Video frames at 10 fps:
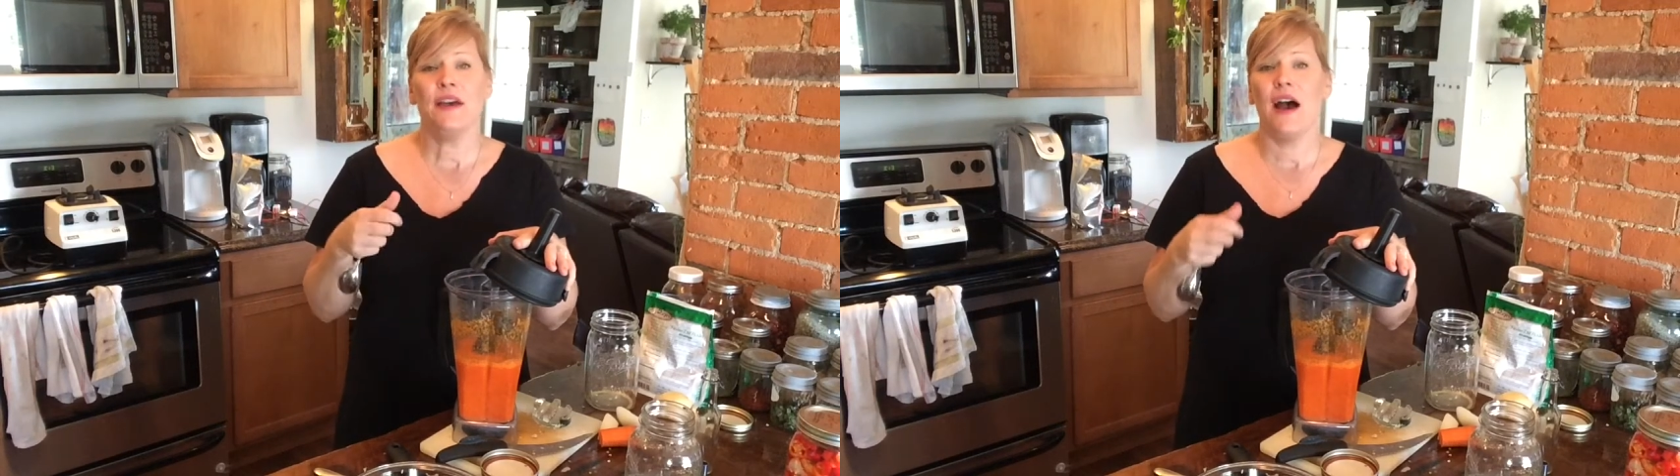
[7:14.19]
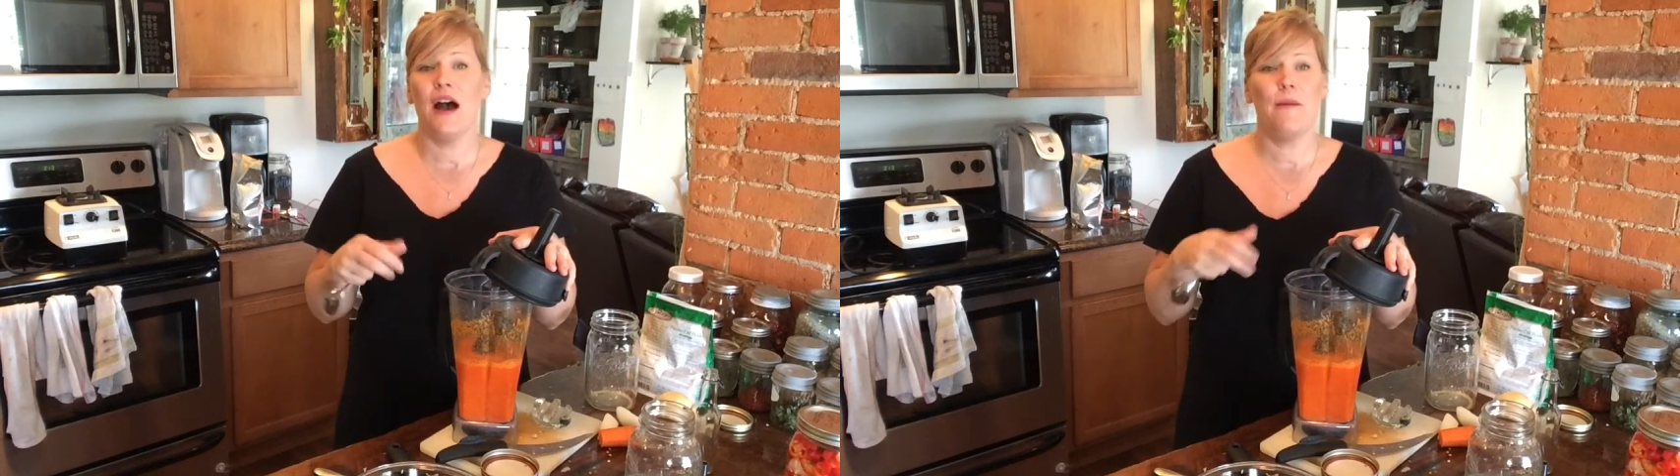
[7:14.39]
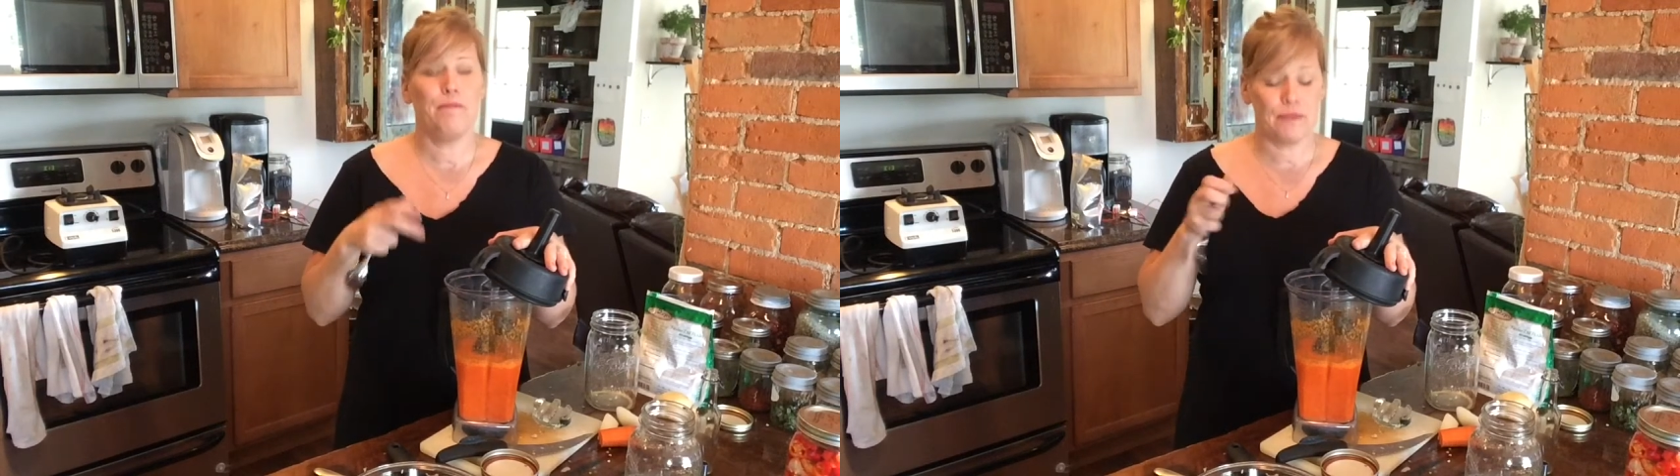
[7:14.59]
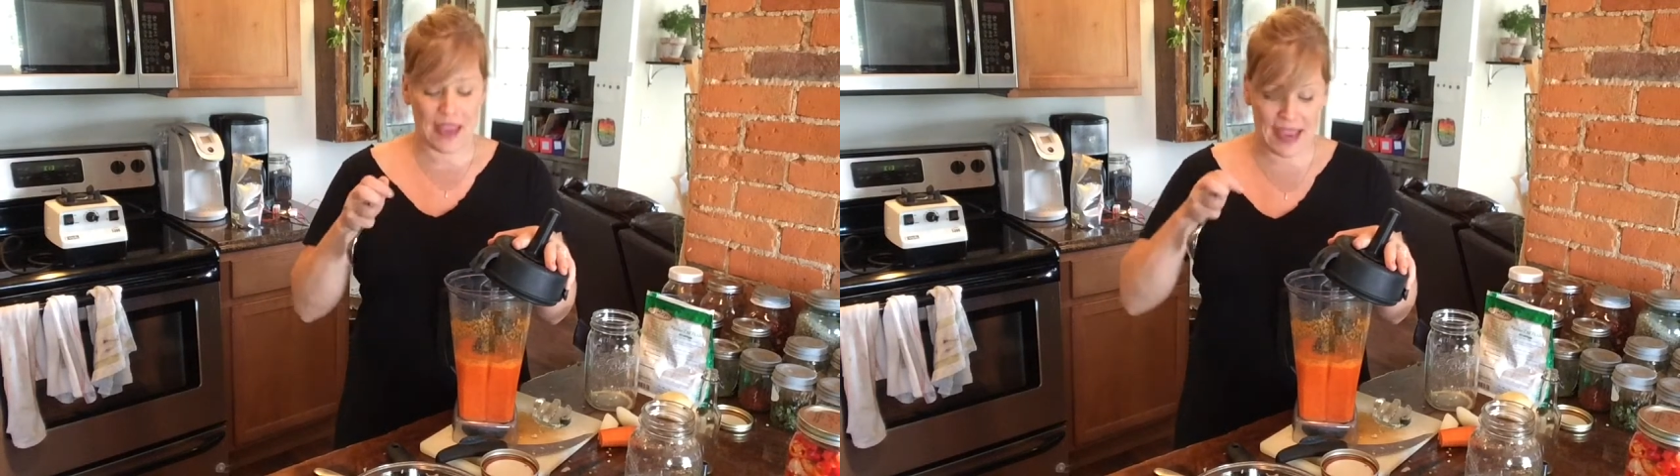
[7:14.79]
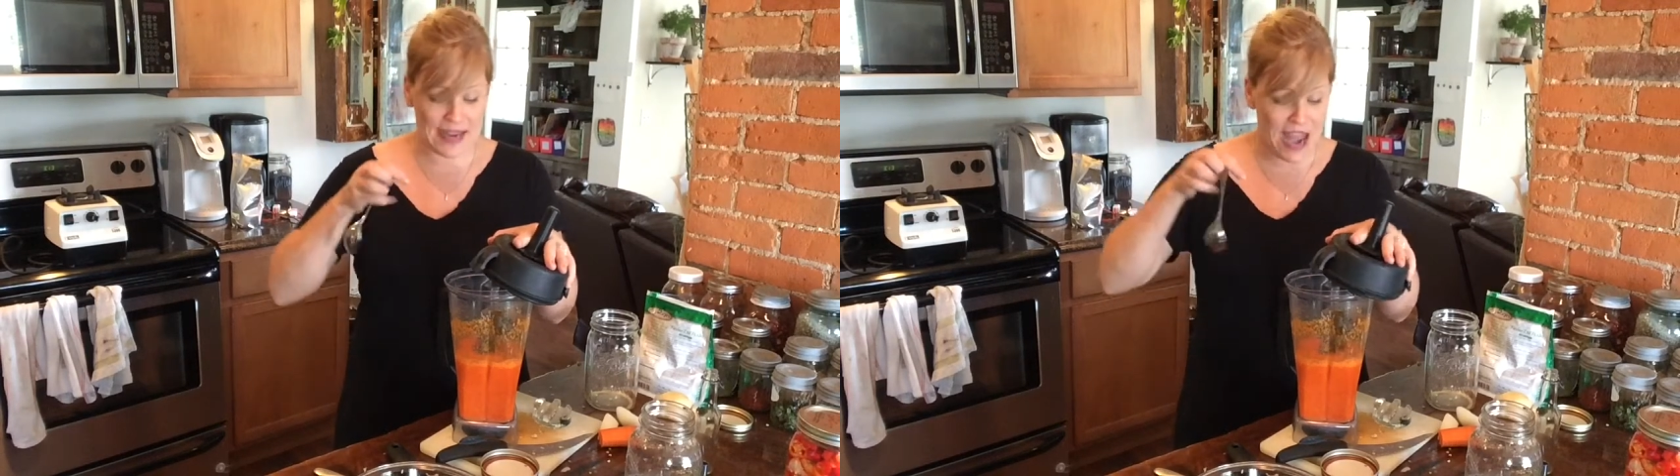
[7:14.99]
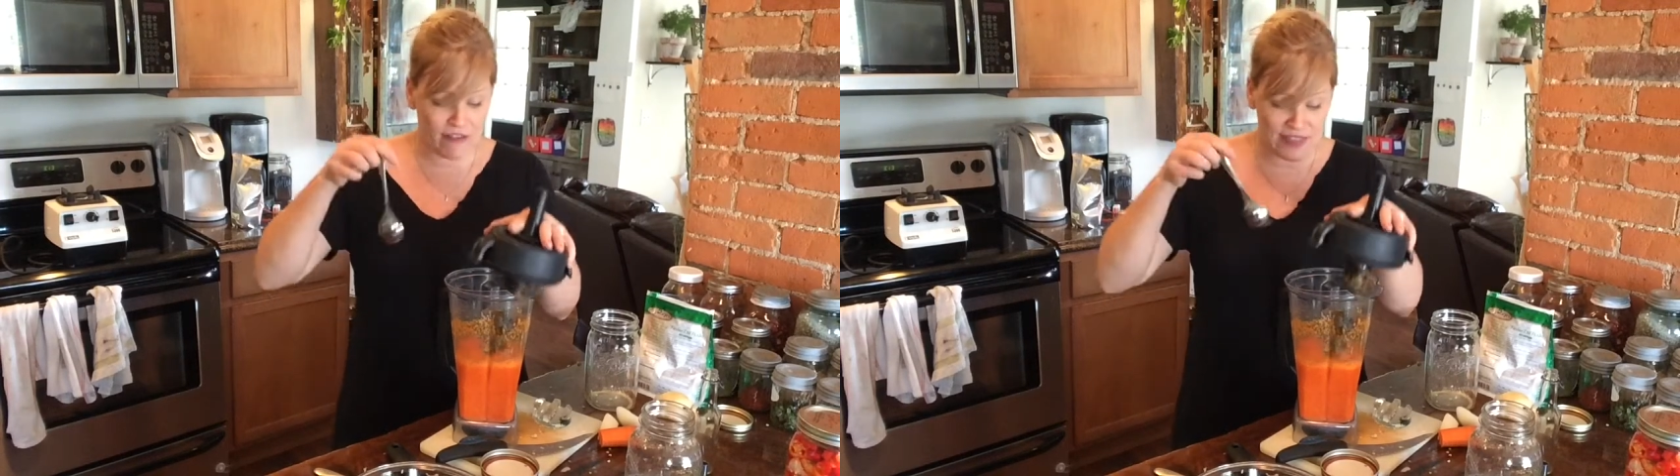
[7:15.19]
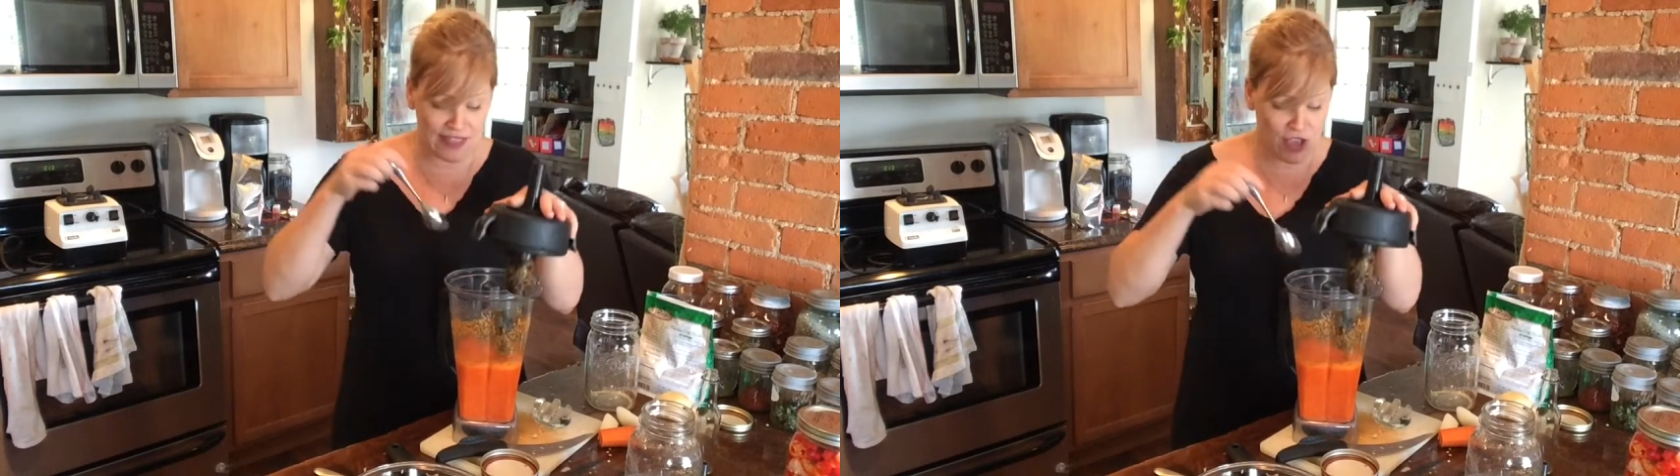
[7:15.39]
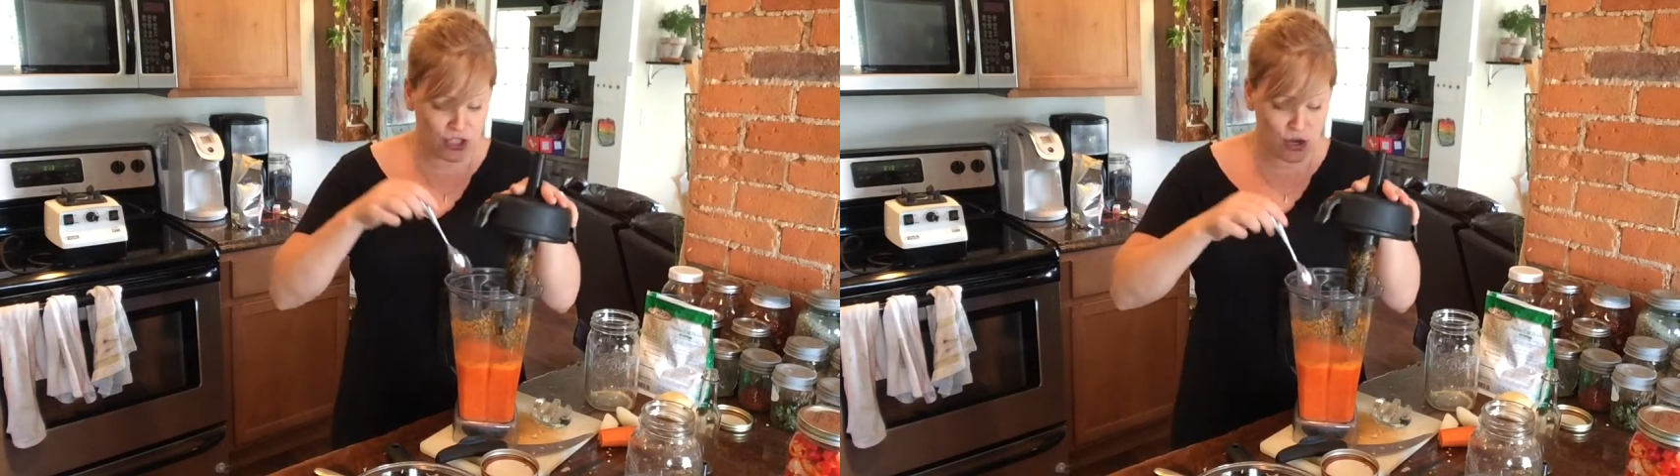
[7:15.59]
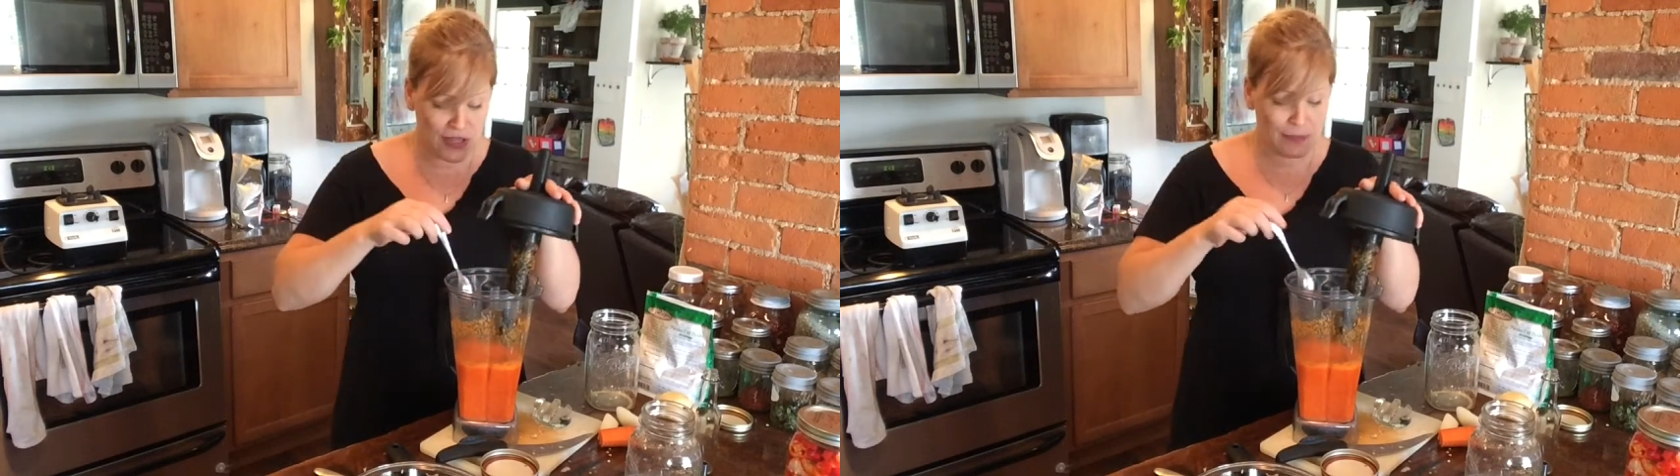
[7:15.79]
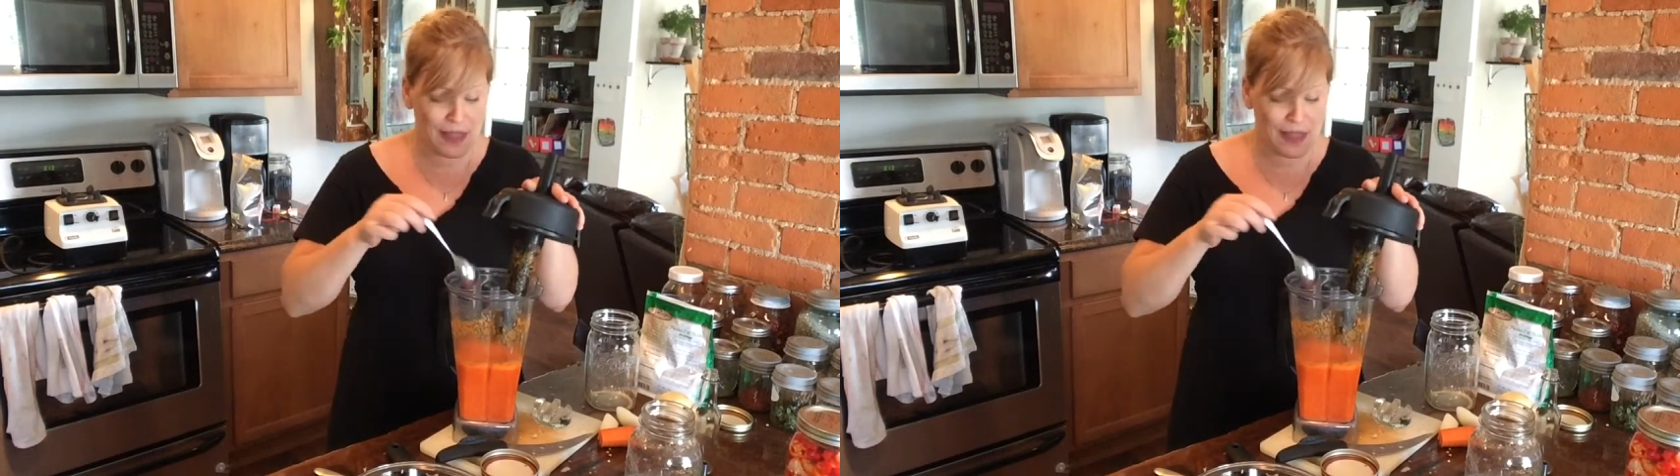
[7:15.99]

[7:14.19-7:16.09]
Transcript: and everything else totally